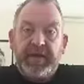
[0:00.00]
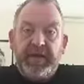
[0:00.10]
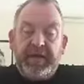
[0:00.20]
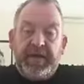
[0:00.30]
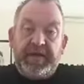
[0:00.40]

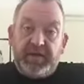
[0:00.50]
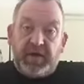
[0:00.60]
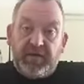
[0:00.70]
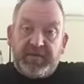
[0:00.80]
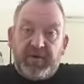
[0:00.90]
It is
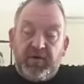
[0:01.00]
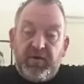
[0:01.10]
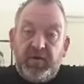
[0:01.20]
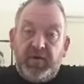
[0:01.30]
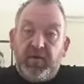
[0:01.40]

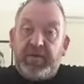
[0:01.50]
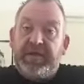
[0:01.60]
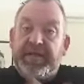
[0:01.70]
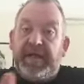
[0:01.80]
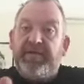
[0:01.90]
also what the
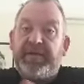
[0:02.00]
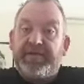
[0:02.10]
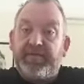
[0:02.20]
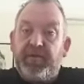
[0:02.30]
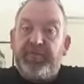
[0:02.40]
Yellow Vest
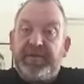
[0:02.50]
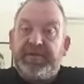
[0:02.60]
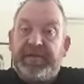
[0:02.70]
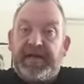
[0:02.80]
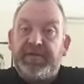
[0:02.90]
movement
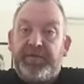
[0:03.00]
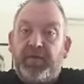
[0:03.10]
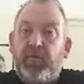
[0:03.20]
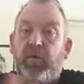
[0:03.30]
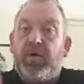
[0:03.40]
stands for
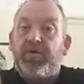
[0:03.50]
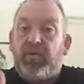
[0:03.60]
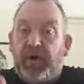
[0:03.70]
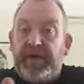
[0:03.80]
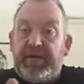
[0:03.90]

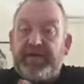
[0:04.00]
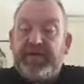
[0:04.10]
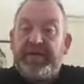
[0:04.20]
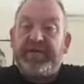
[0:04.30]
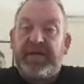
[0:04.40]
worldwide.
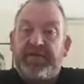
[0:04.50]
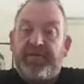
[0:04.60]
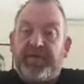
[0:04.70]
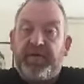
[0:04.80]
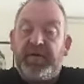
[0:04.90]
It stands
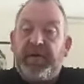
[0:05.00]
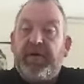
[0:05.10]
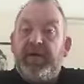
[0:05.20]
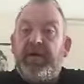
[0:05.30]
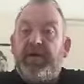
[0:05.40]
for
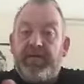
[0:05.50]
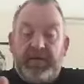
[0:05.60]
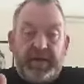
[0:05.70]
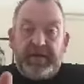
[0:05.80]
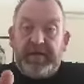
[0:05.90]

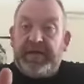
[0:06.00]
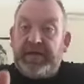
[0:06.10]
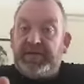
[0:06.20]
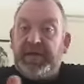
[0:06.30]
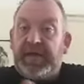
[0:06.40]

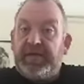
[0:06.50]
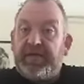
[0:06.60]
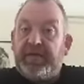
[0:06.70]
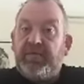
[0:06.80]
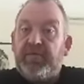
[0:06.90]
initiated
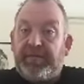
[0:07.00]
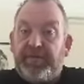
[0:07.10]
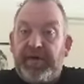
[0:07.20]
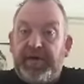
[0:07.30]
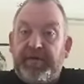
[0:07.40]

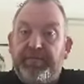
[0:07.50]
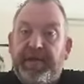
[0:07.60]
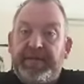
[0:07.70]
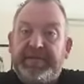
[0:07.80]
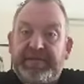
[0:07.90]
referendum by
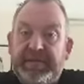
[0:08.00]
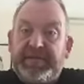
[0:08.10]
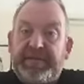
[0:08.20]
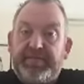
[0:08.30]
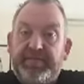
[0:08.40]
the
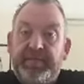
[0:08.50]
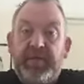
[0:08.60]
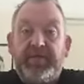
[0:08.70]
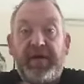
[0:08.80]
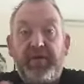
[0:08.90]
citizen.
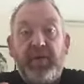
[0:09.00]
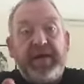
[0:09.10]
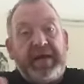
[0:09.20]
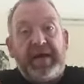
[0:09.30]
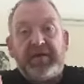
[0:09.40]
Now, we
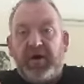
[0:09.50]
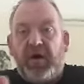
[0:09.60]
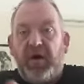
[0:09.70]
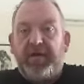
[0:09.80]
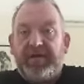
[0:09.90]
can't
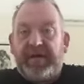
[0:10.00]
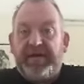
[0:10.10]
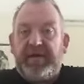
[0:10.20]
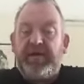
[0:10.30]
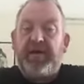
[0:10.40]
call it that
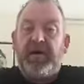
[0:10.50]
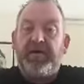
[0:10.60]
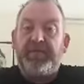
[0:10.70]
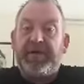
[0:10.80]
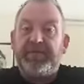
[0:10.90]
in
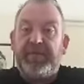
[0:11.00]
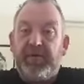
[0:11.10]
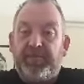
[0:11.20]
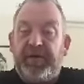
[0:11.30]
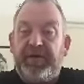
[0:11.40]
Ireland, because when you
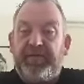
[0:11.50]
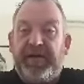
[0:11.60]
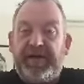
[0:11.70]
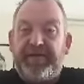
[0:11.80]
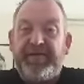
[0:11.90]

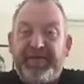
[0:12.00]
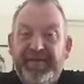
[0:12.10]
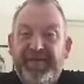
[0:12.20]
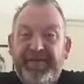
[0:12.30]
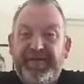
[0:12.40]
abbreviate it,
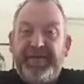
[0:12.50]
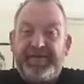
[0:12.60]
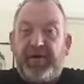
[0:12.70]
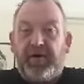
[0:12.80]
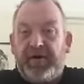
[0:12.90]
it's
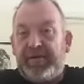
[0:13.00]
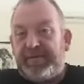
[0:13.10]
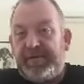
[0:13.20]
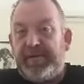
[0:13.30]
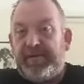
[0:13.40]

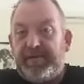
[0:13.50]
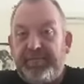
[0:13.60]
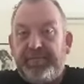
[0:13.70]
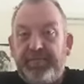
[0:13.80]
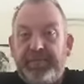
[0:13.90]
RIC,
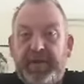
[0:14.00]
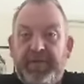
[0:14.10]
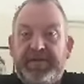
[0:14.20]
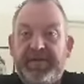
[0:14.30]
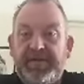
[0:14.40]

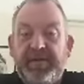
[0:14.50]
which is